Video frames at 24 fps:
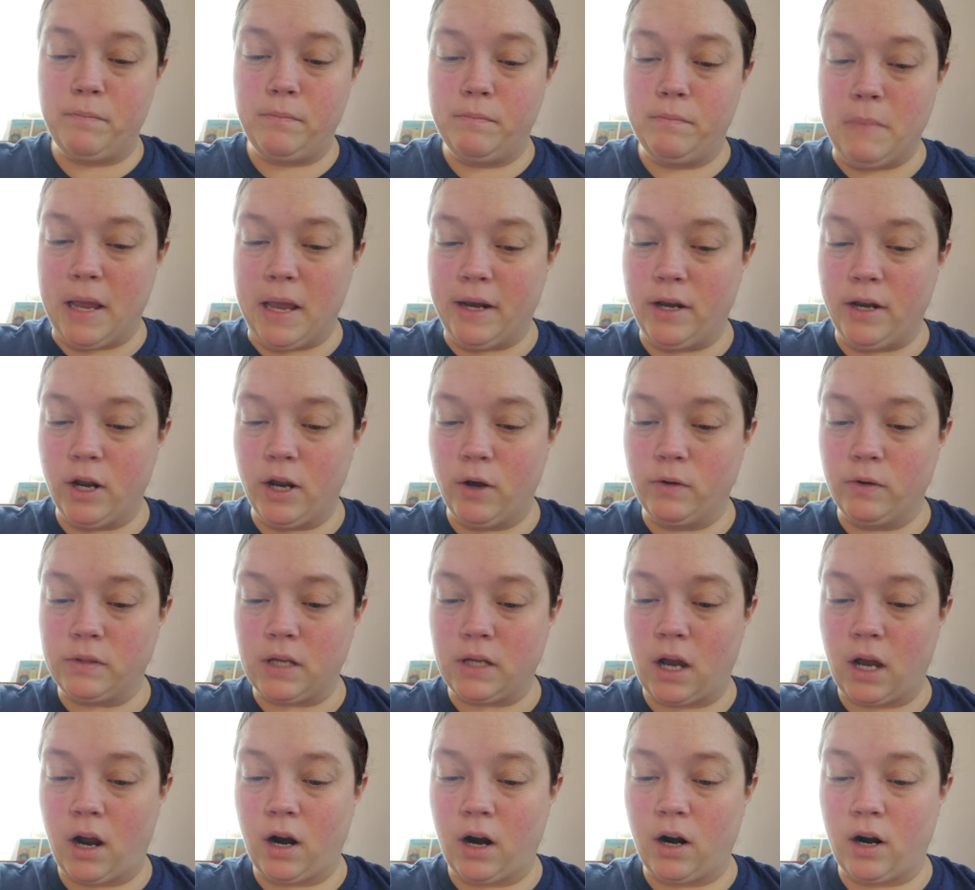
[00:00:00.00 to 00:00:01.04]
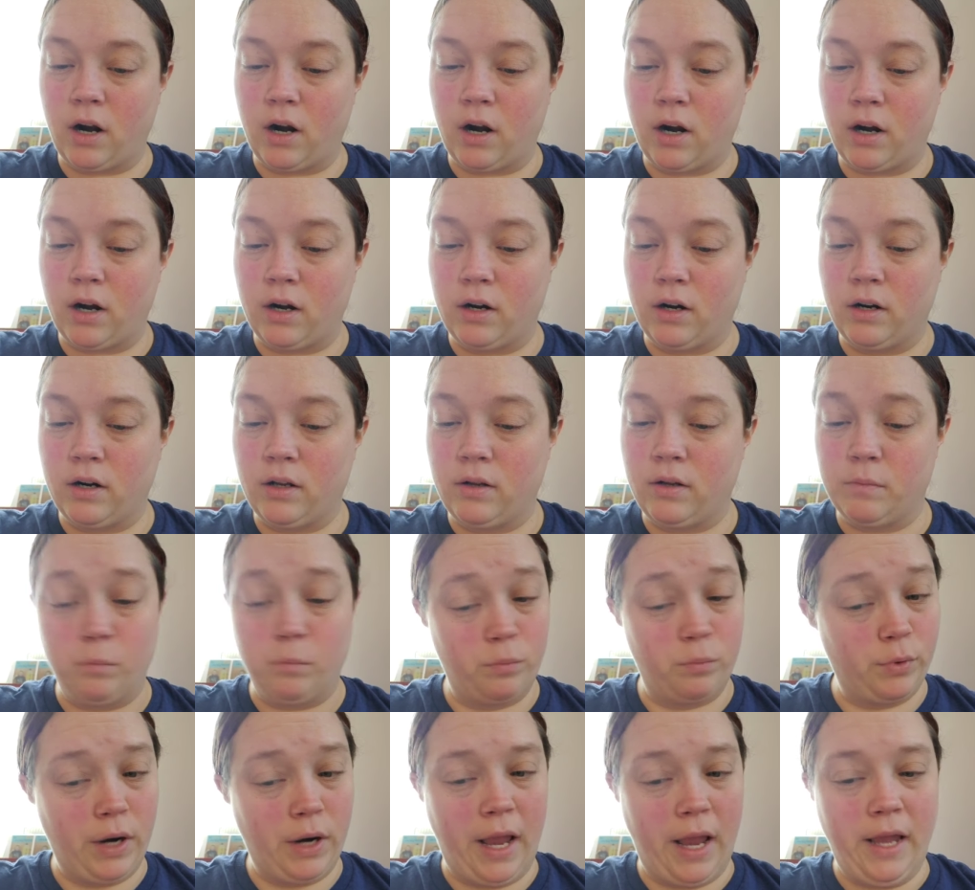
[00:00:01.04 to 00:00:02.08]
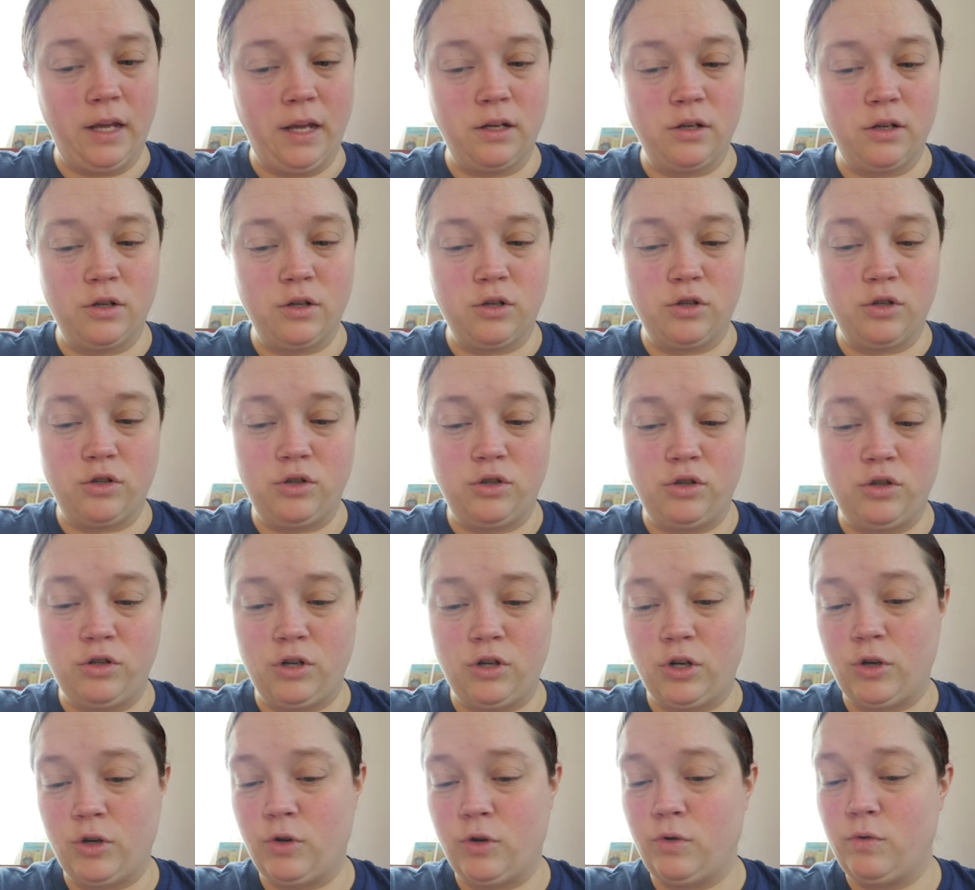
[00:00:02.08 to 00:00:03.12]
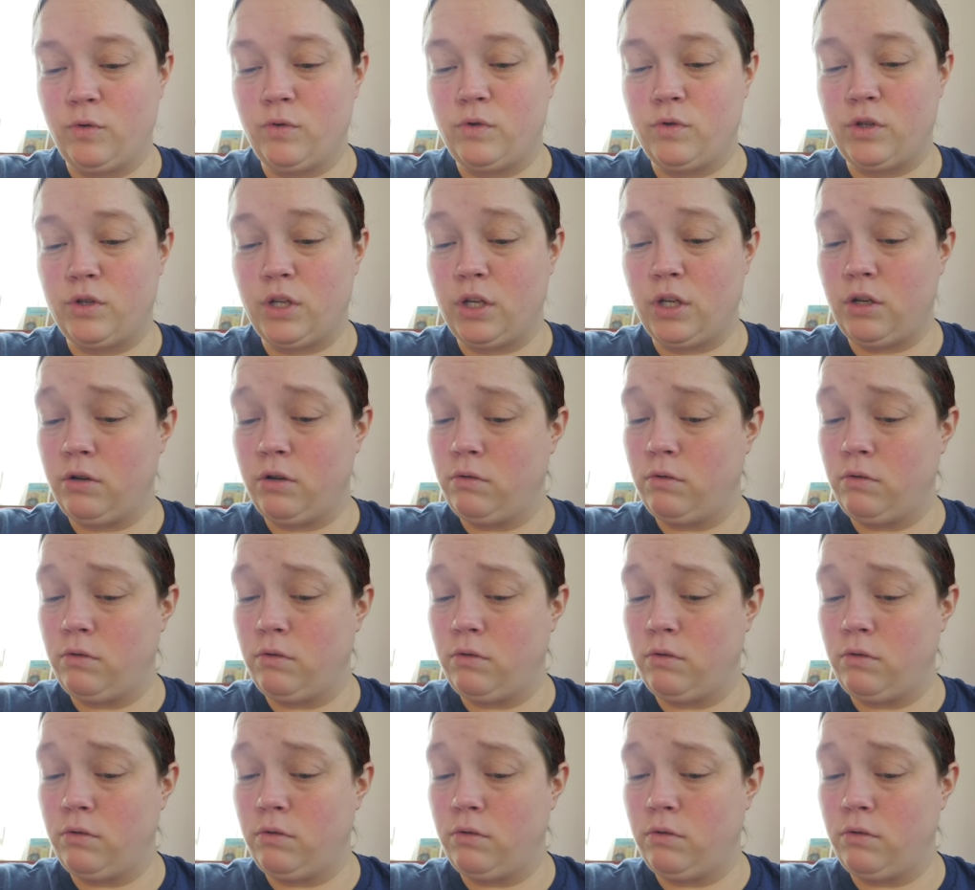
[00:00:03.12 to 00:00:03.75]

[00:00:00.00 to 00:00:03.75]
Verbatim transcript: Mid notes are bright yuzu,